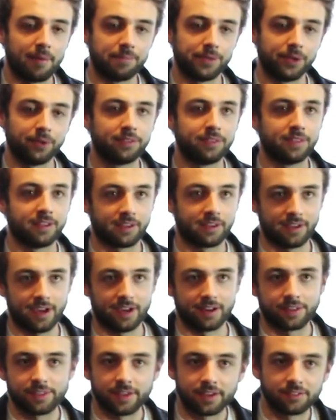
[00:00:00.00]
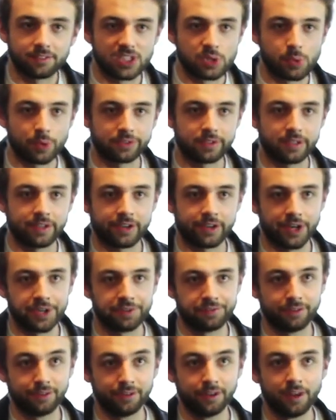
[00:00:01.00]
those are the kind of things that you want to look out
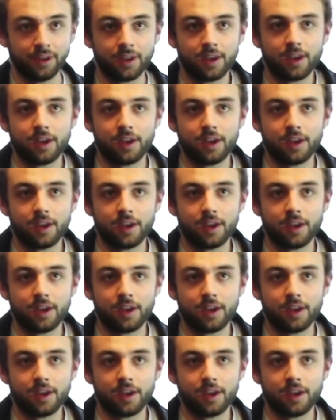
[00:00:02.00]
for.